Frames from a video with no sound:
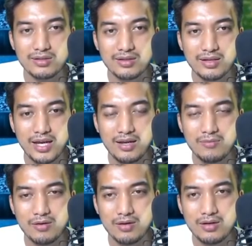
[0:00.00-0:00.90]
in the
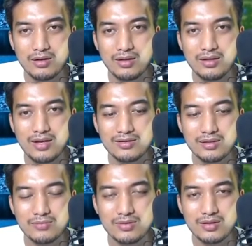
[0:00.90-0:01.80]
game and there are
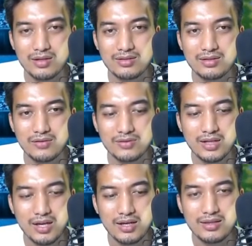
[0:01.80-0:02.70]
some certain stuffs
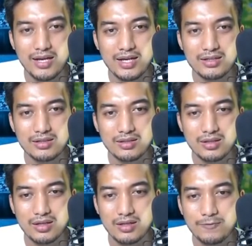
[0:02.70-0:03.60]
that
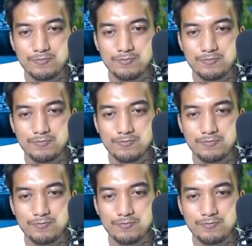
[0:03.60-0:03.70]
uh,